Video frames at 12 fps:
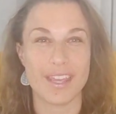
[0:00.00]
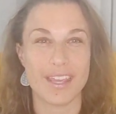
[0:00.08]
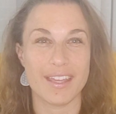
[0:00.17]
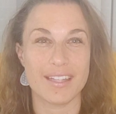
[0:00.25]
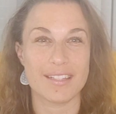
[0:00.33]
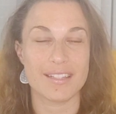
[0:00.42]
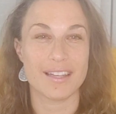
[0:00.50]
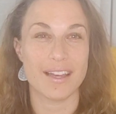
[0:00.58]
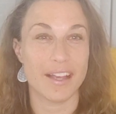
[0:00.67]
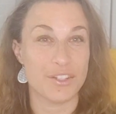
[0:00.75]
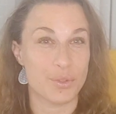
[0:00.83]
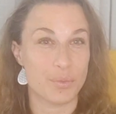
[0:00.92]
And uh,
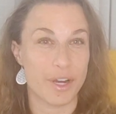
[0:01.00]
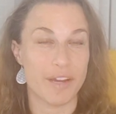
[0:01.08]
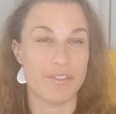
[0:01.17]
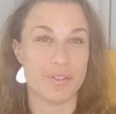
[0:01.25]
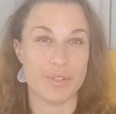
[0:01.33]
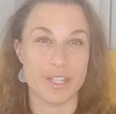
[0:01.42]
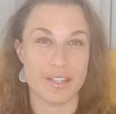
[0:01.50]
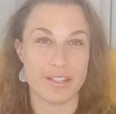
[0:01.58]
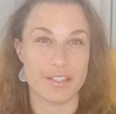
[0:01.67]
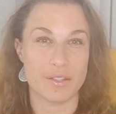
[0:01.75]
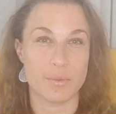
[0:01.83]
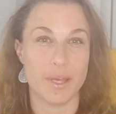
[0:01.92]
I do private
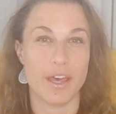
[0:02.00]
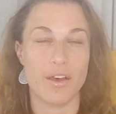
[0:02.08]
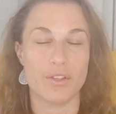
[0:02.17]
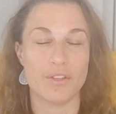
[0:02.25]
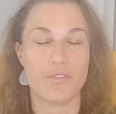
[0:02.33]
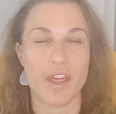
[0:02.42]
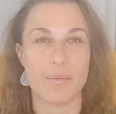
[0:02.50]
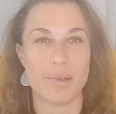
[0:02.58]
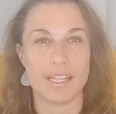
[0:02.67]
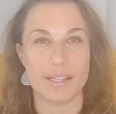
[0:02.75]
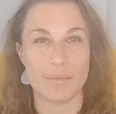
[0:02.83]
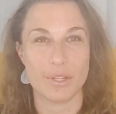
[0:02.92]
readings as well. You find
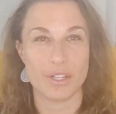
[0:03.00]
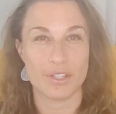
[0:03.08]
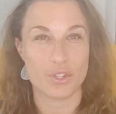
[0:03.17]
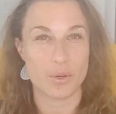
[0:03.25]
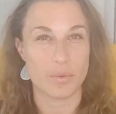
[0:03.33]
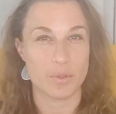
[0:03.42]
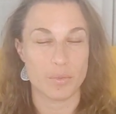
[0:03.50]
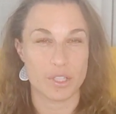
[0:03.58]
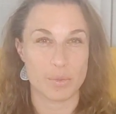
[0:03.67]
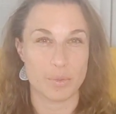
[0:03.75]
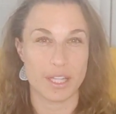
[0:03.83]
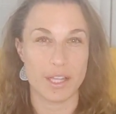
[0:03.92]
my email in the description
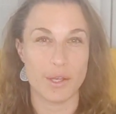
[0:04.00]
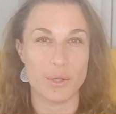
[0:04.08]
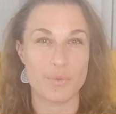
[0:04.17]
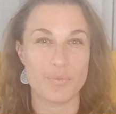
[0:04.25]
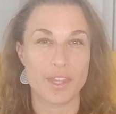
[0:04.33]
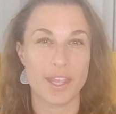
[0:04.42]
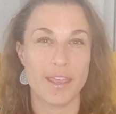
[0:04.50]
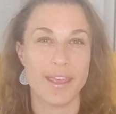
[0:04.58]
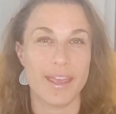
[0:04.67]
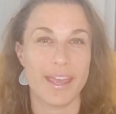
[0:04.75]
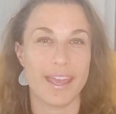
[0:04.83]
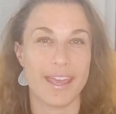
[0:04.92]
box below.
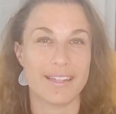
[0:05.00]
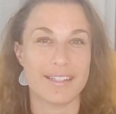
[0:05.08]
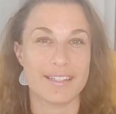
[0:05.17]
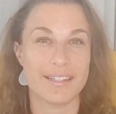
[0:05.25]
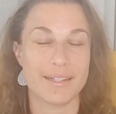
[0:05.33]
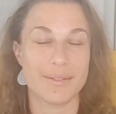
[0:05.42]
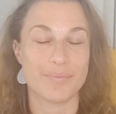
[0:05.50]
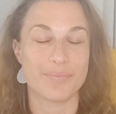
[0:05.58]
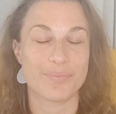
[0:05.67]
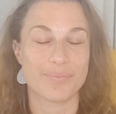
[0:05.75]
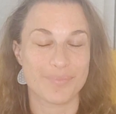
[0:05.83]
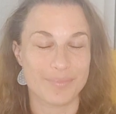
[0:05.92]
And uh,
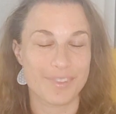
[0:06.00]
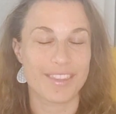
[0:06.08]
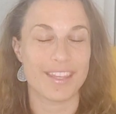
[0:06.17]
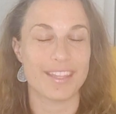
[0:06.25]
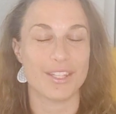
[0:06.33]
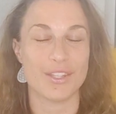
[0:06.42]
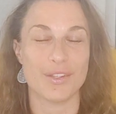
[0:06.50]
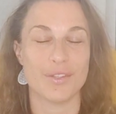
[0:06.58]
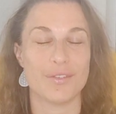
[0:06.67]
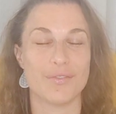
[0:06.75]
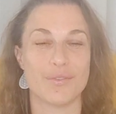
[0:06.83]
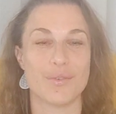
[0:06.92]
thank
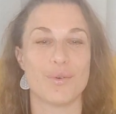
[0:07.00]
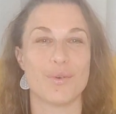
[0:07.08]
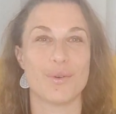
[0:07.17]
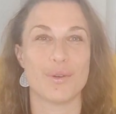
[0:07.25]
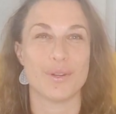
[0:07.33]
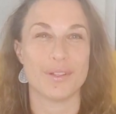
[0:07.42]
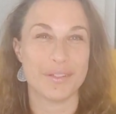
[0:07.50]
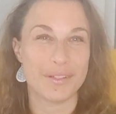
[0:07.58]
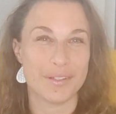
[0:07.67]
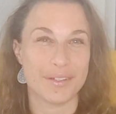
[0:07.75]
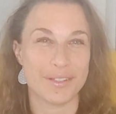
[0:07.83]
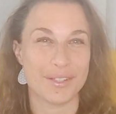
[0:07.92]
you for
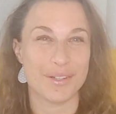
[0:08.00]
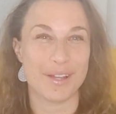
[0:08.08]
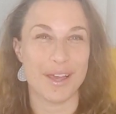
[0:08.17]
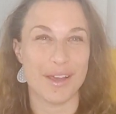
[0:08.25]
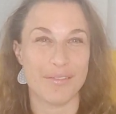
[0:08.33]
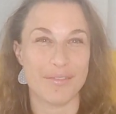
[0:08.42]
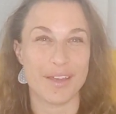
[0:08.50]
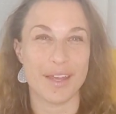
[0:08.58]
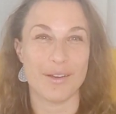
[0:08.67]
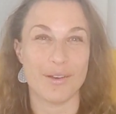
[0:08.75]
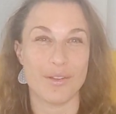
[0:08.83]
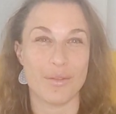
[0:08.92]
your love
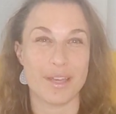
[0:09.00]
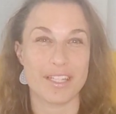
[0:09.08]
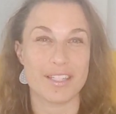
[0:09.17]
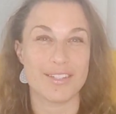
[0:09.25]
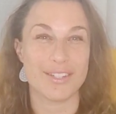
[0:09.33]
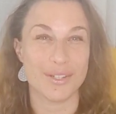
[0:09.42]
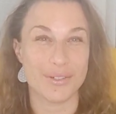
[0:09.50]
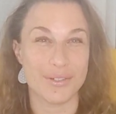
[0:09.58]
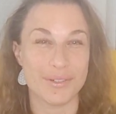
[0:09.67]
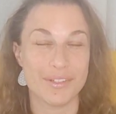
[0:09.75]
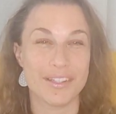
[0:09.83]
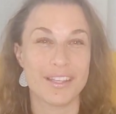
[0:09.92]
and all the best to
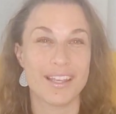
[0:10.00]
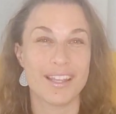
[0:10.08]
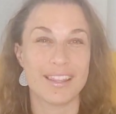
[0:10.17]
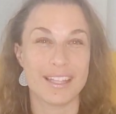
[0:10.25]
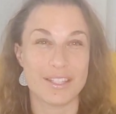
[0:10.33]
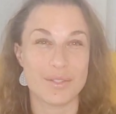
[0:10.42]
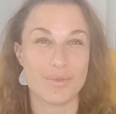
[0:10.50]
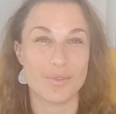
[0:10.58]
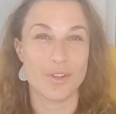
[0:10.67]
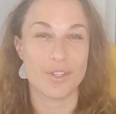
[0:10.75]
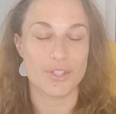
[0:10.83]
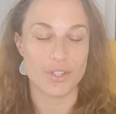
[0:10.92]
you. Let's
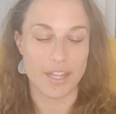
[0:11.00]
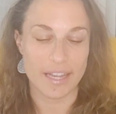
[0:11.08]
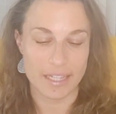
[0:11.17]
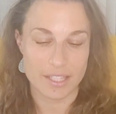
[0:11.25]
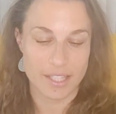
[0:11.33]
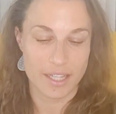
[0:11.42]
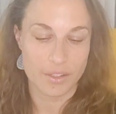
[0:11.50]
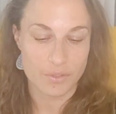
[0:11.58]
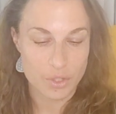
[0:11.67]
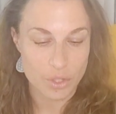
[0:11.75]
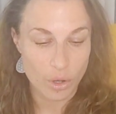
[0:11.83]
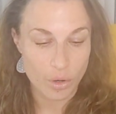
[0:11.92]
move on to the next sign
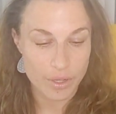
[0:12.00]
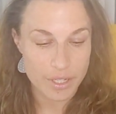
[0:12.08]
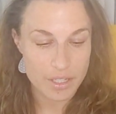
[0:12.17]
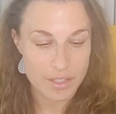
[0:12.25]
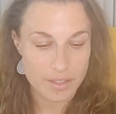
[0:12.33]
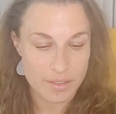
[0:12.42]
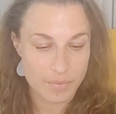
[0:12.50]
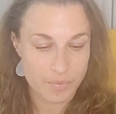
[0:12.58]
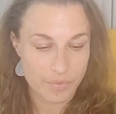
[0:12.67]
of Taurus.